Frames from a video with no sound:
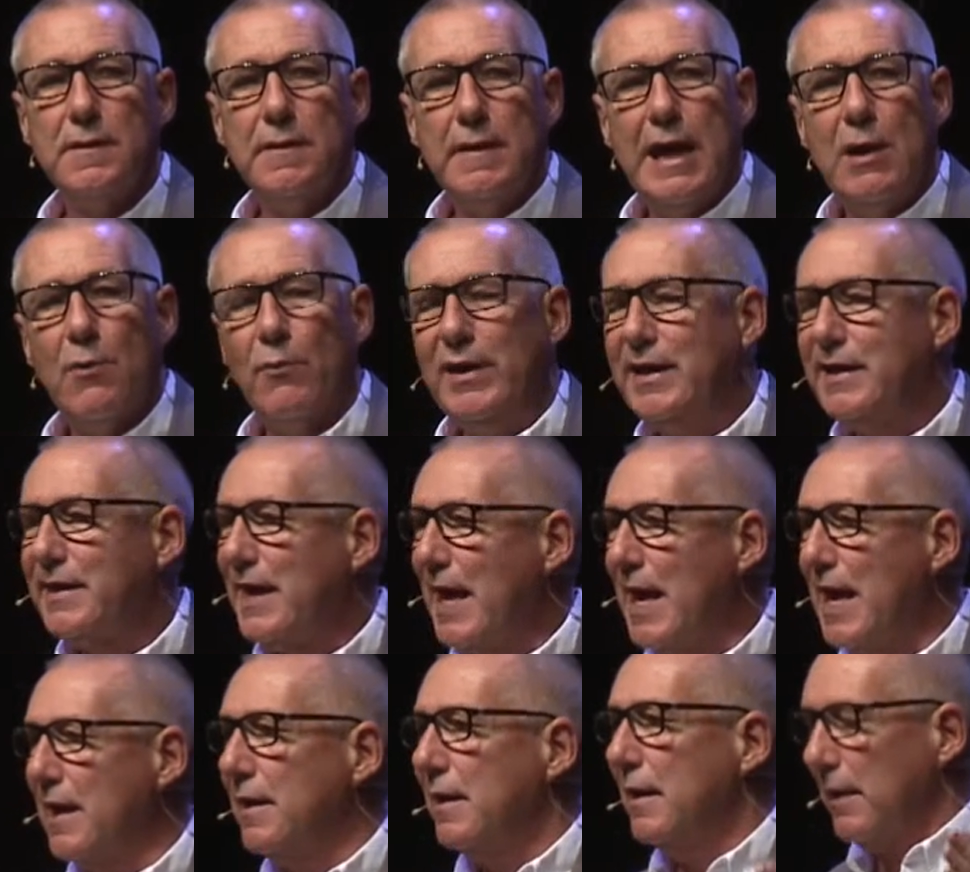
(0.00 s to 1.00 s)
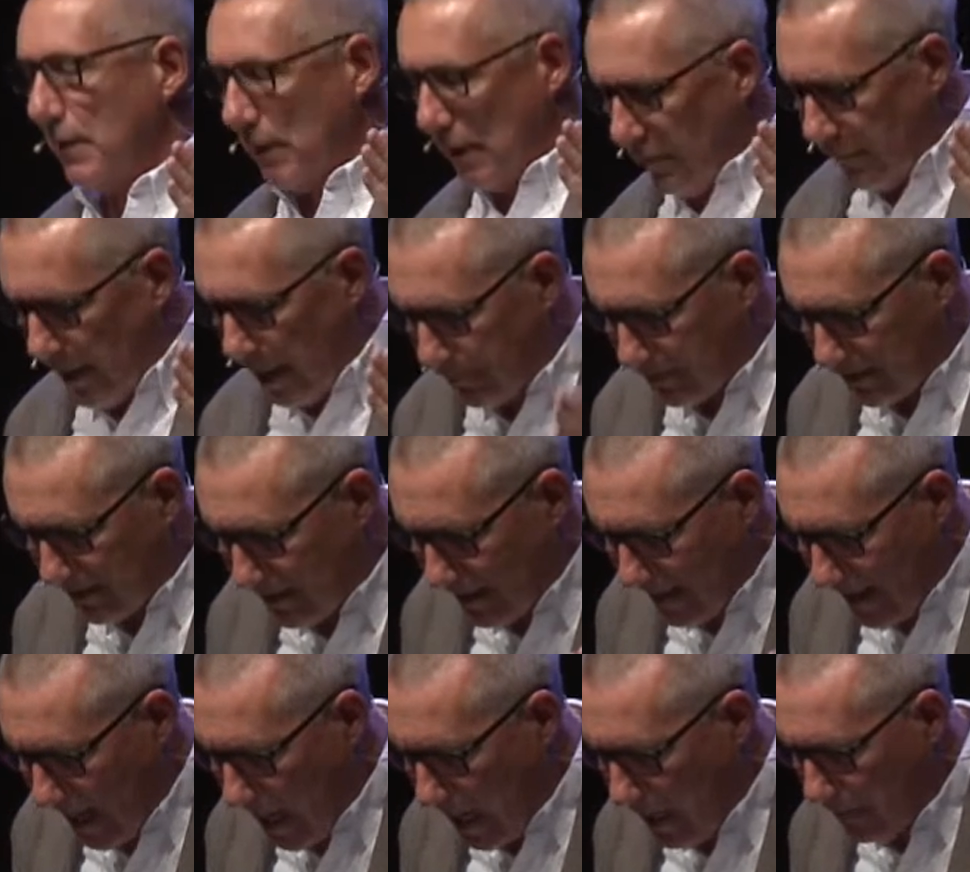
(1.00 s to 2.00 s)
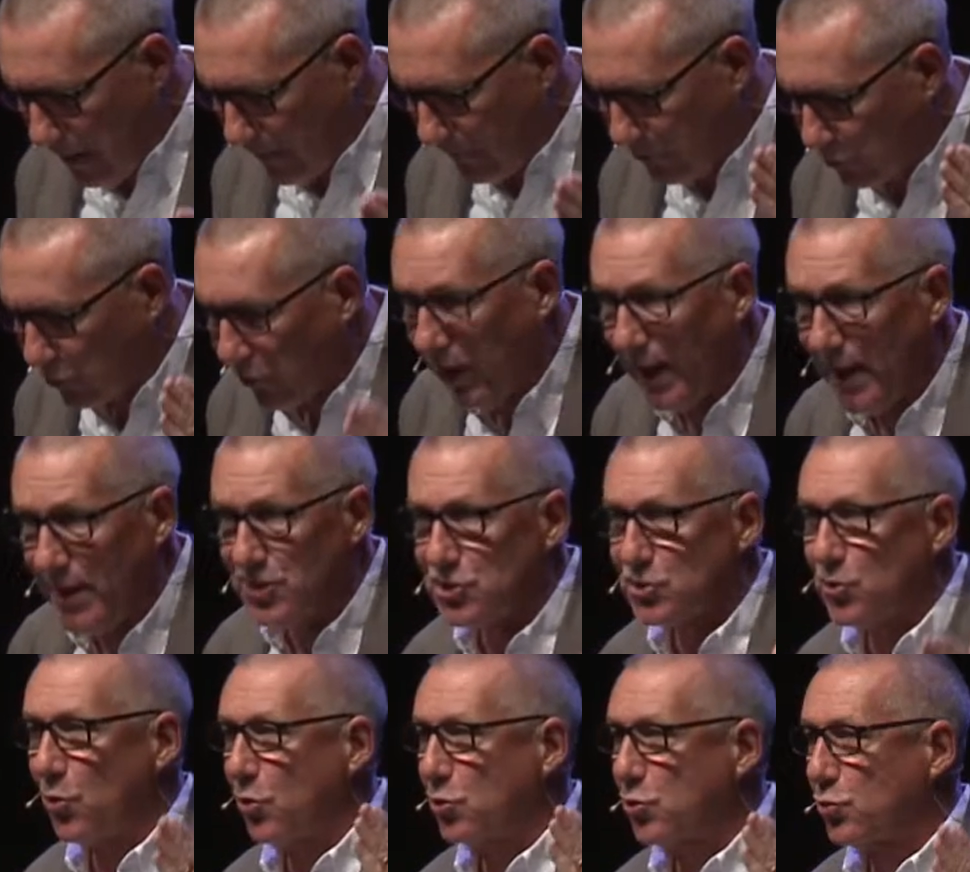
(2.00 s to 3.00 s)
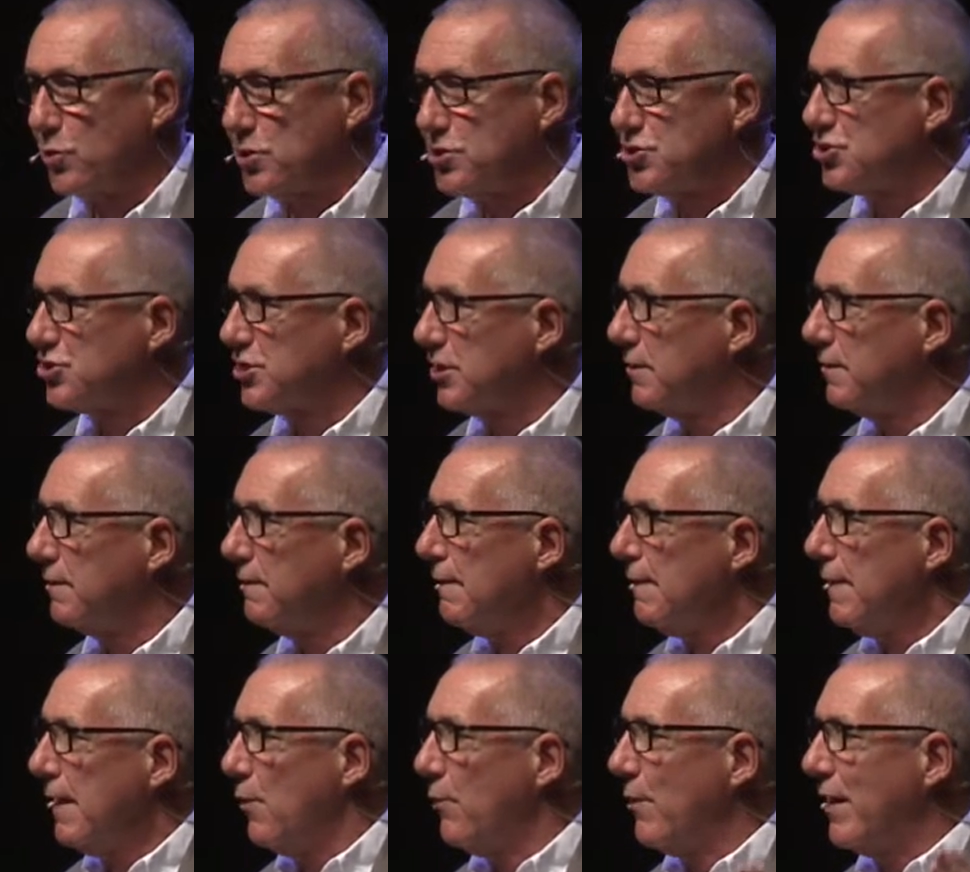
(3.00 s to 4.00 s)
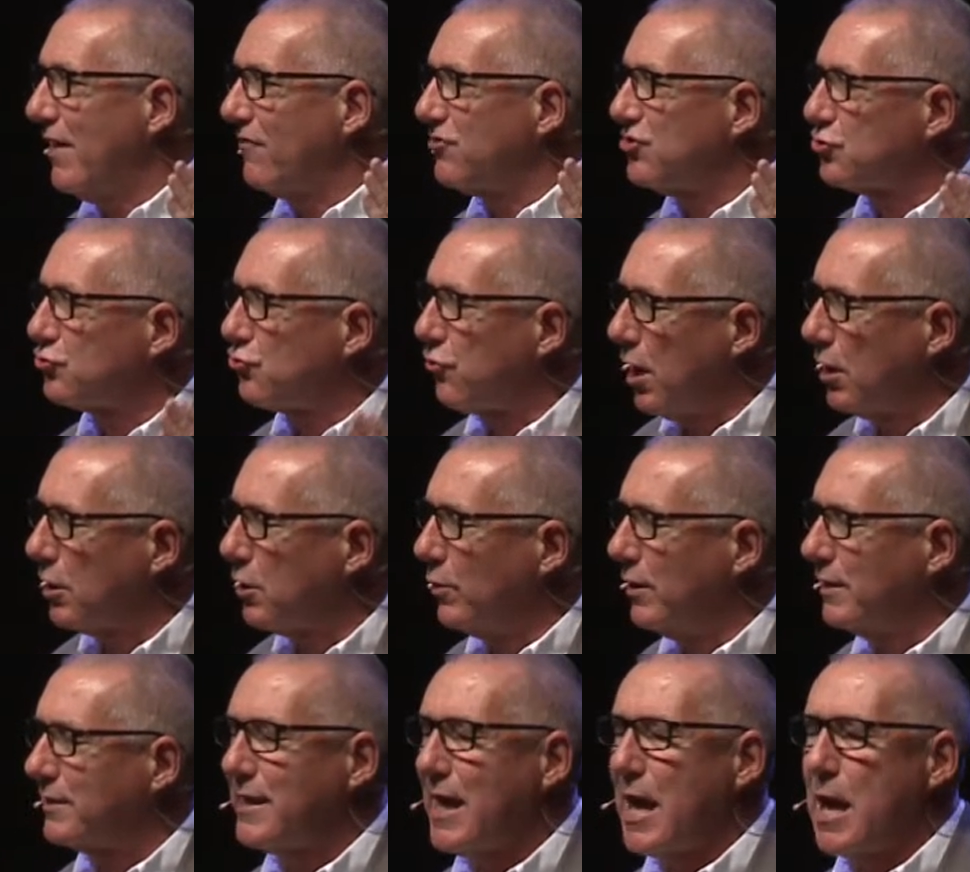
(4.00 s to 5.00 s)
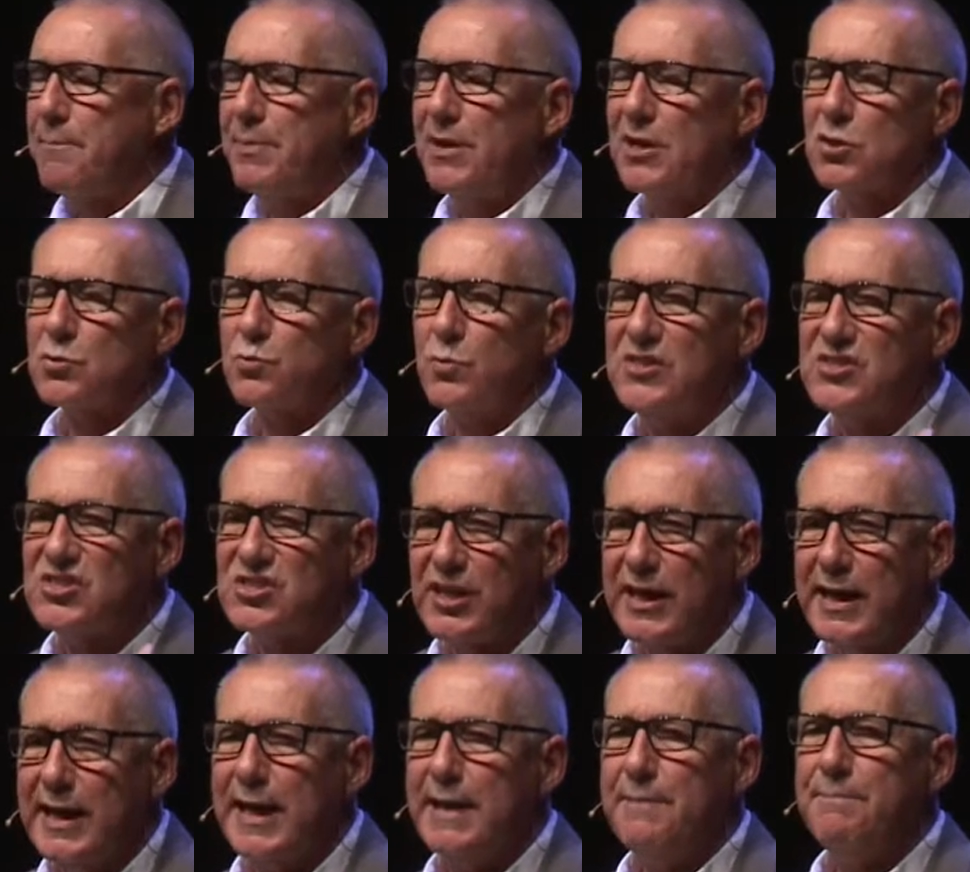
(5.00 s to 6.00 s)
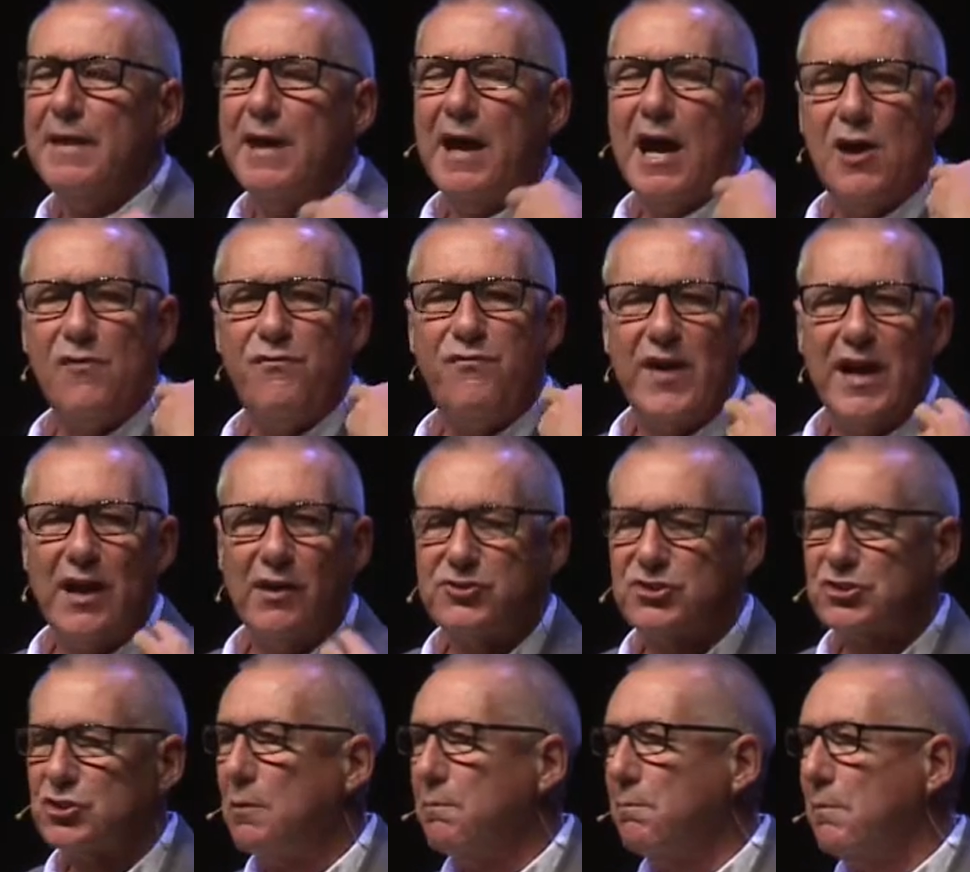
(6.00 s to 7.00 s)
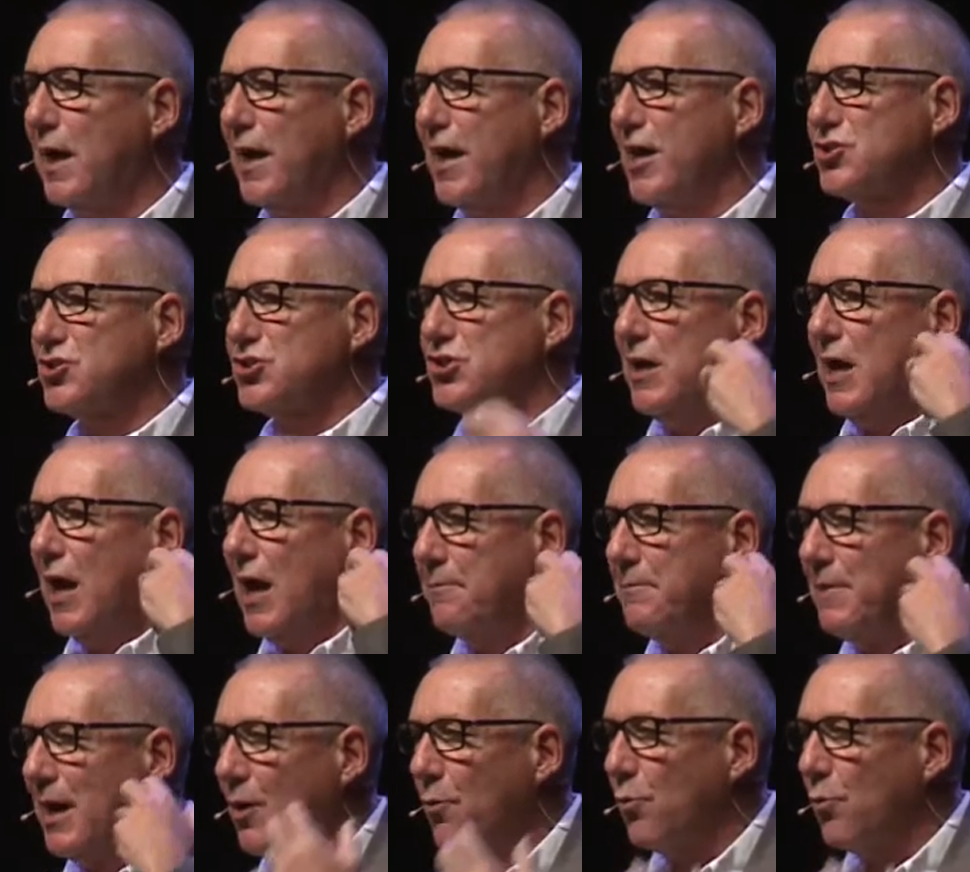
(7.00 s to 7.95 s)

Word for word: and we can't live up to the name of Christ or Christian. And we have struggled with that because we sin. I've failed so much. I'm not